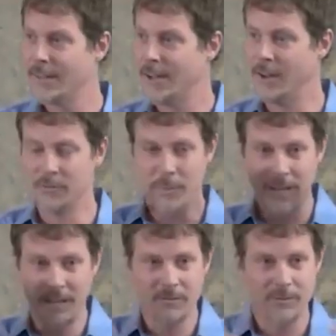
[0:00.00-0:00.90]
of
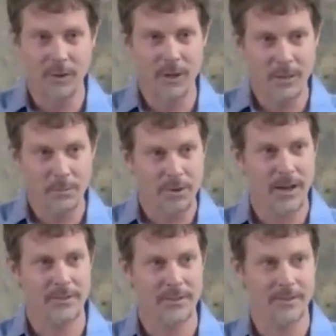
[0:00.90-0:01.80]
being fully
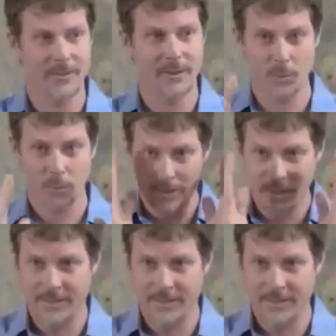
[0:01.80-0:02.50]
present with the